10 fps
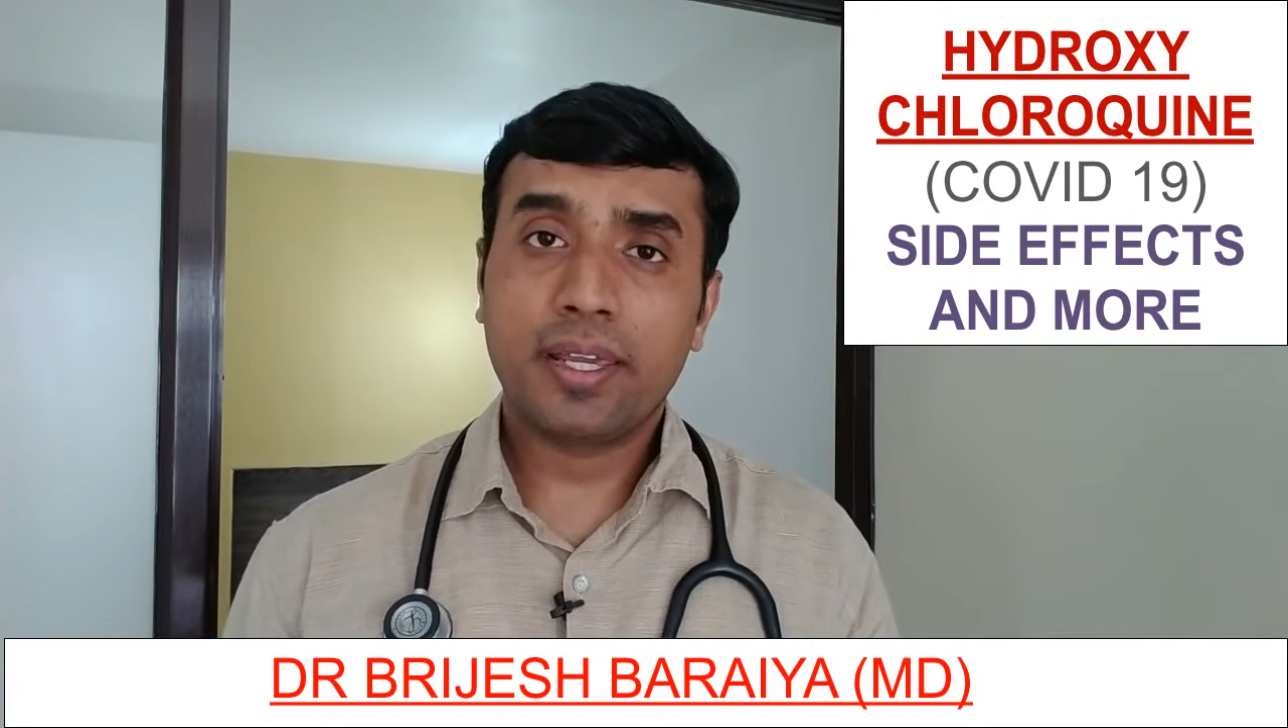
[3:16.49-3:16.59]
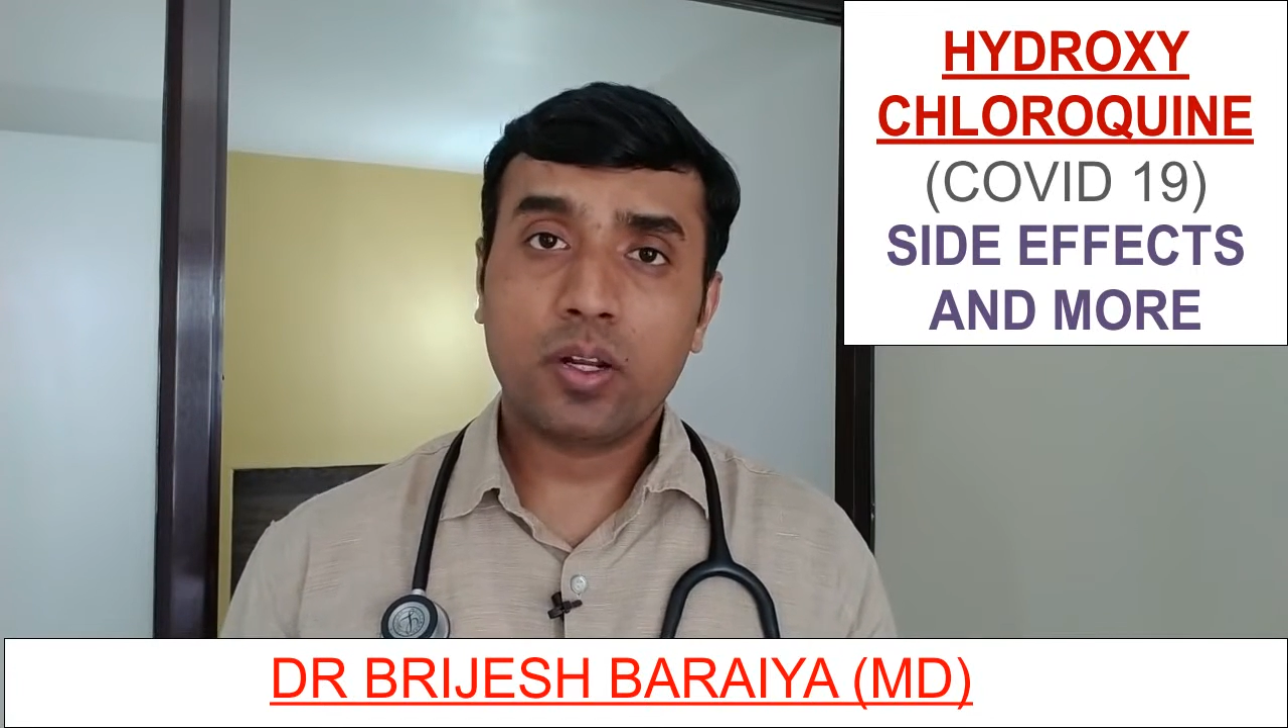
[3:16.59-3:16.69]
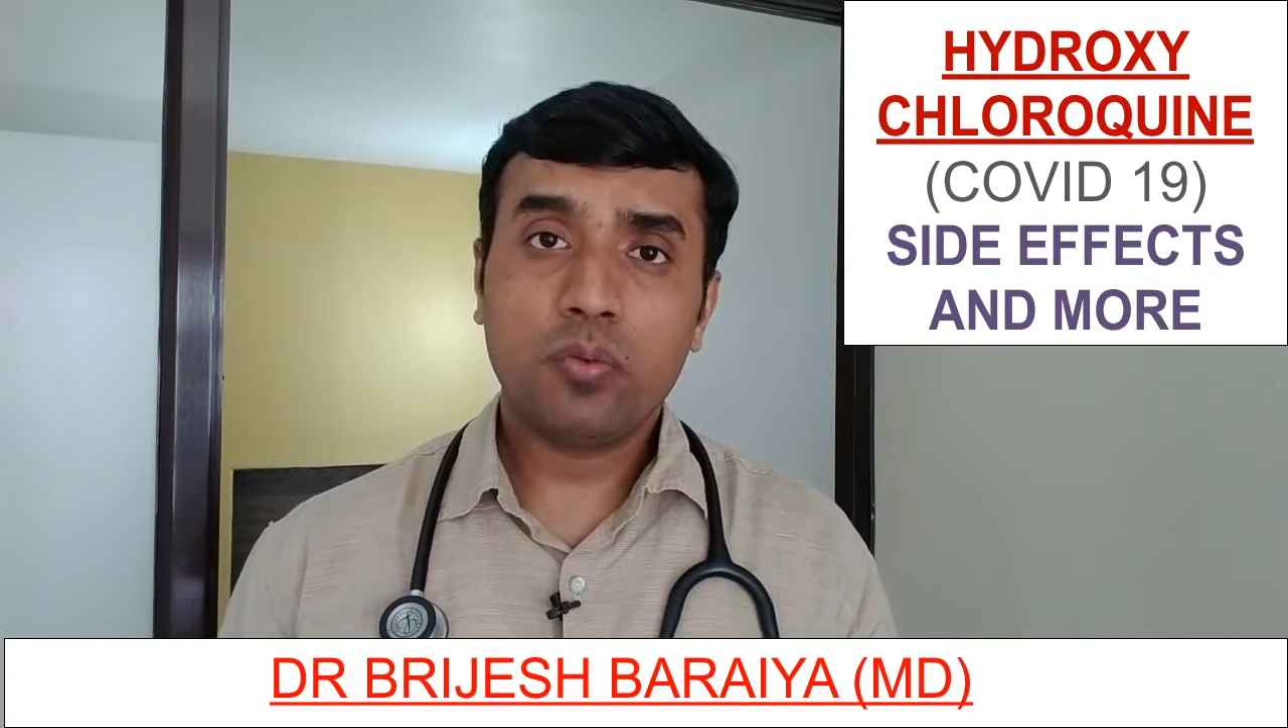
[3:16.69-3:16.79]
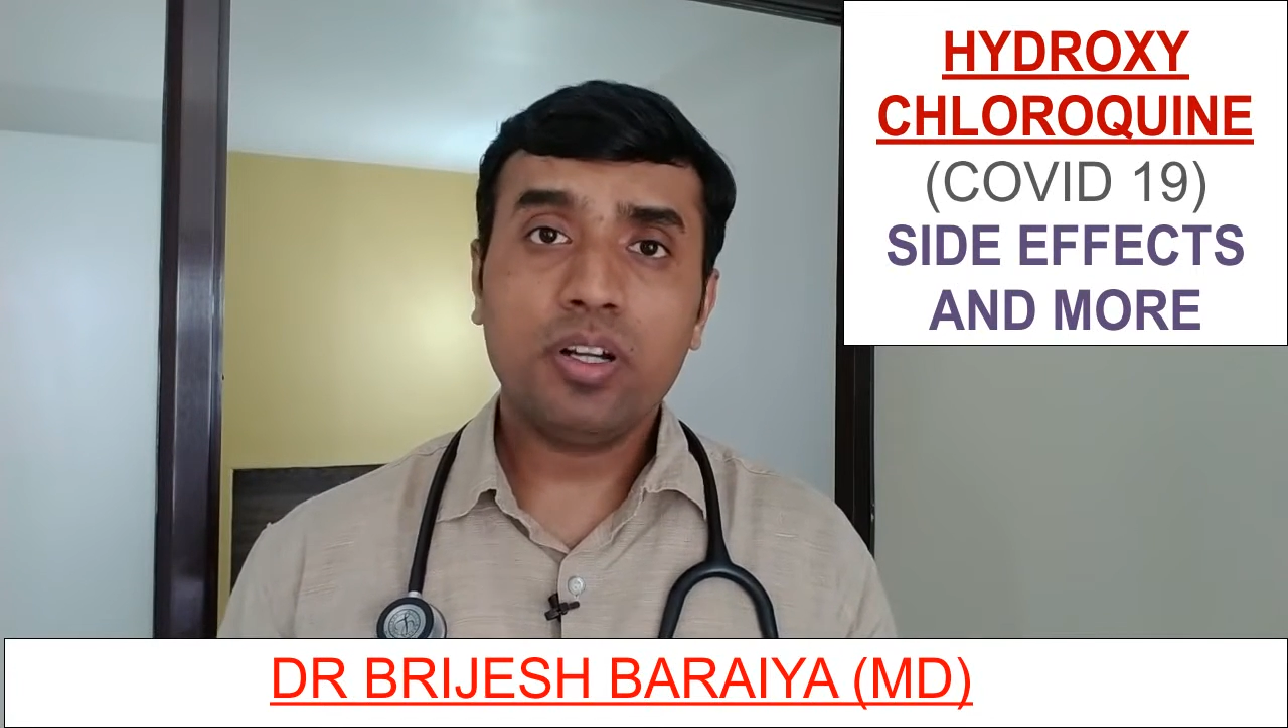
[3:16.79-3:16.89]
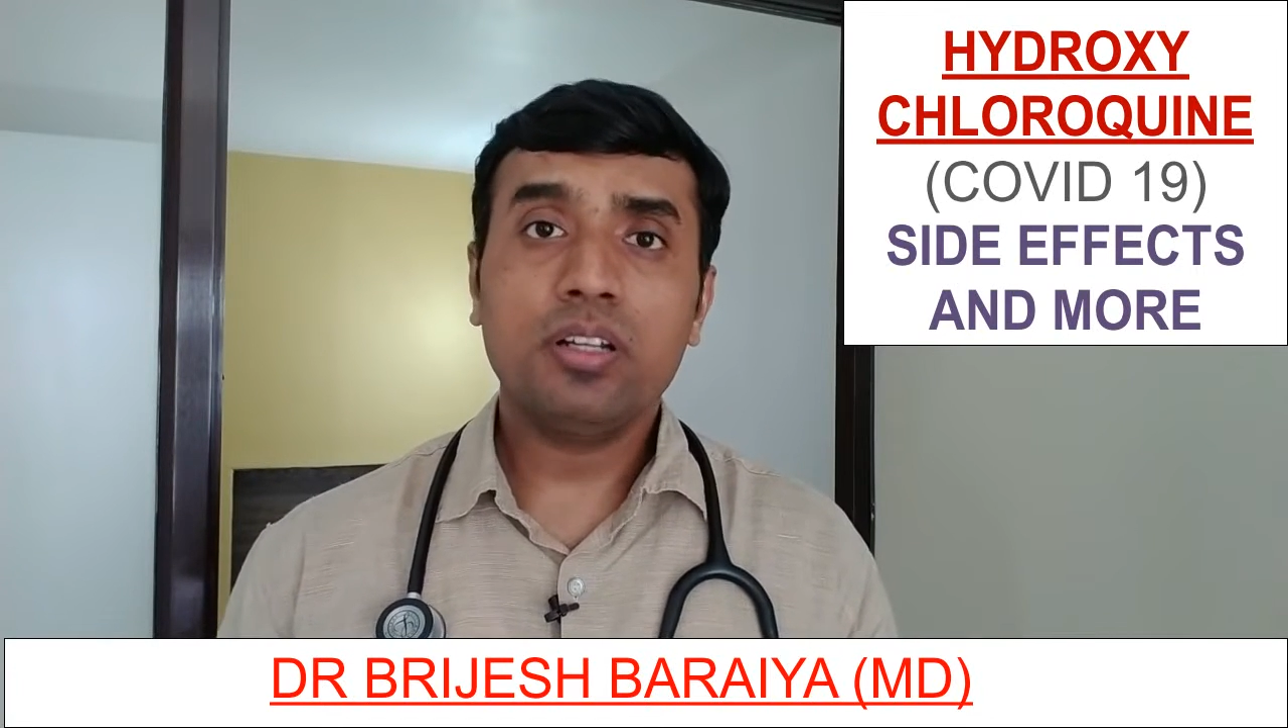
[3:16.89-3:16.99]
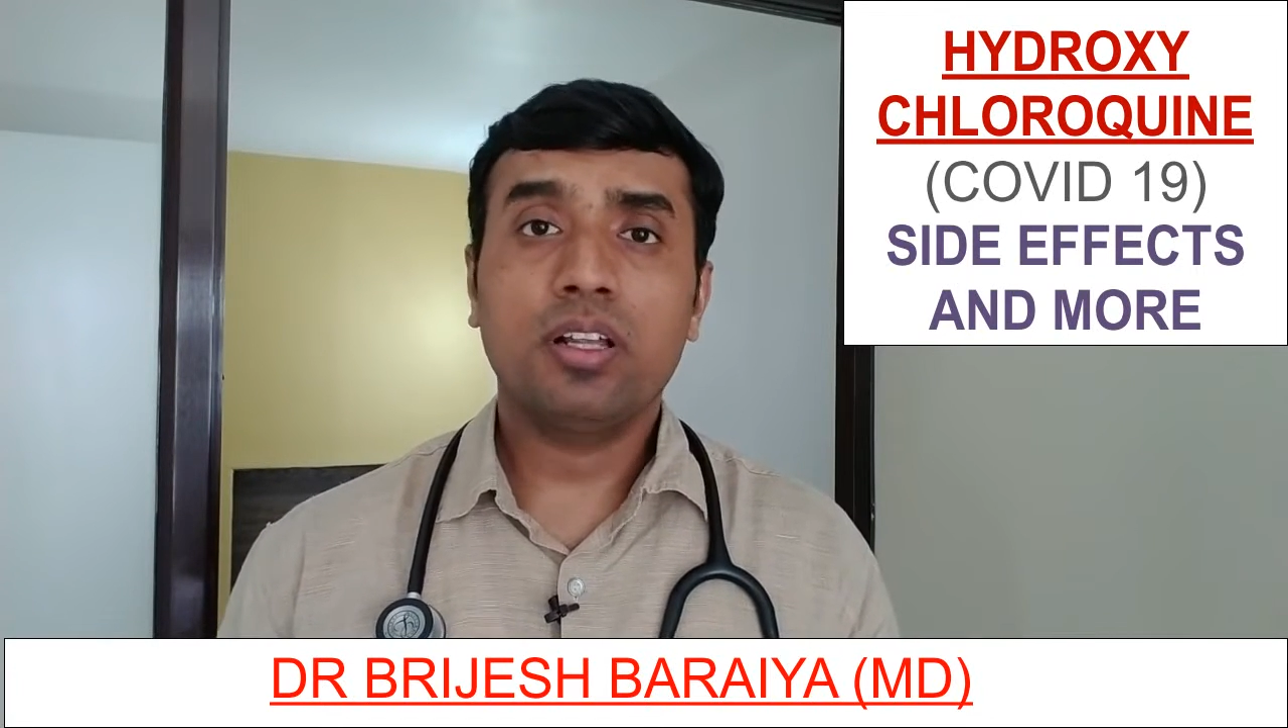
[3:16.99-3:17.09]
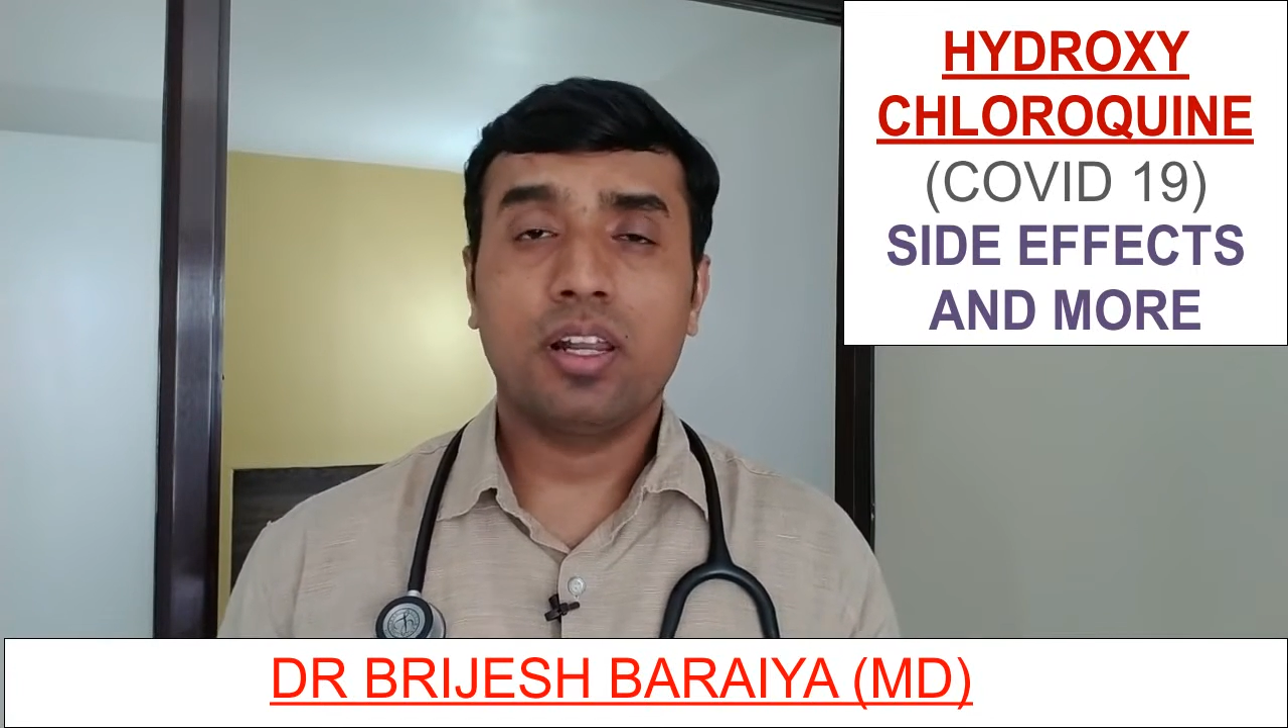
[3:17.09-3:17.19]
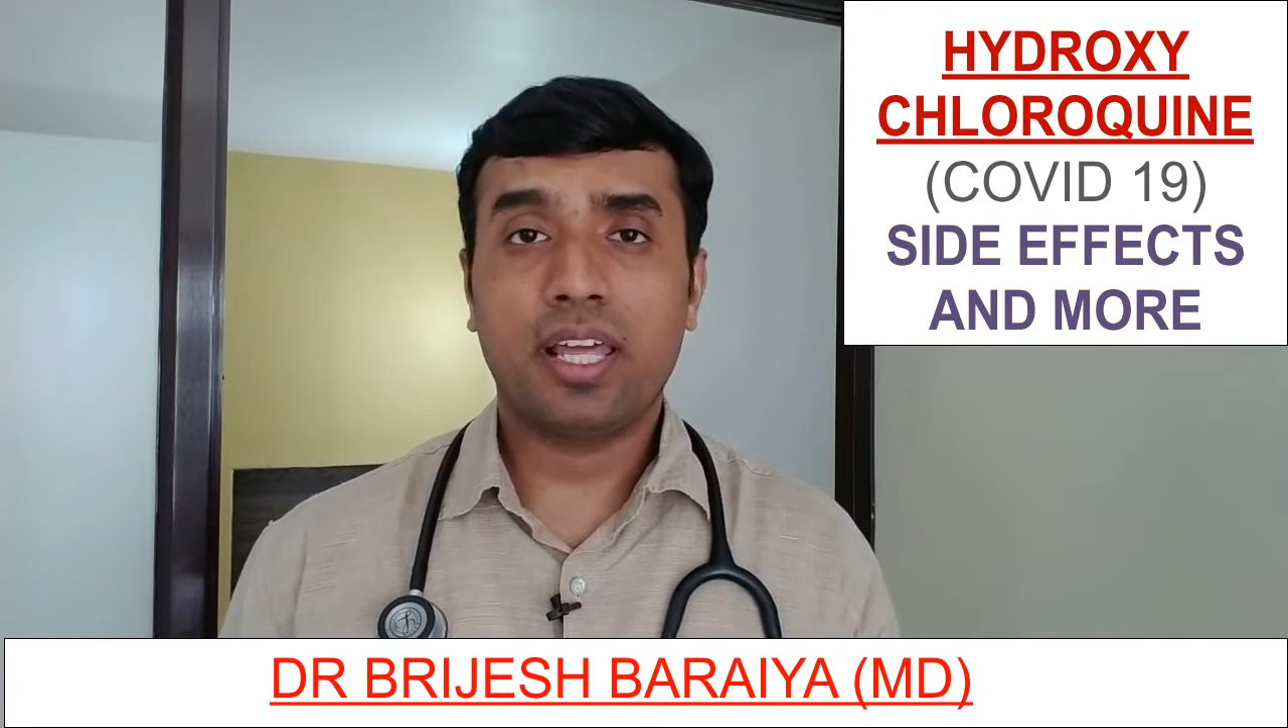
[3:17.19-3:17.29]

care of it,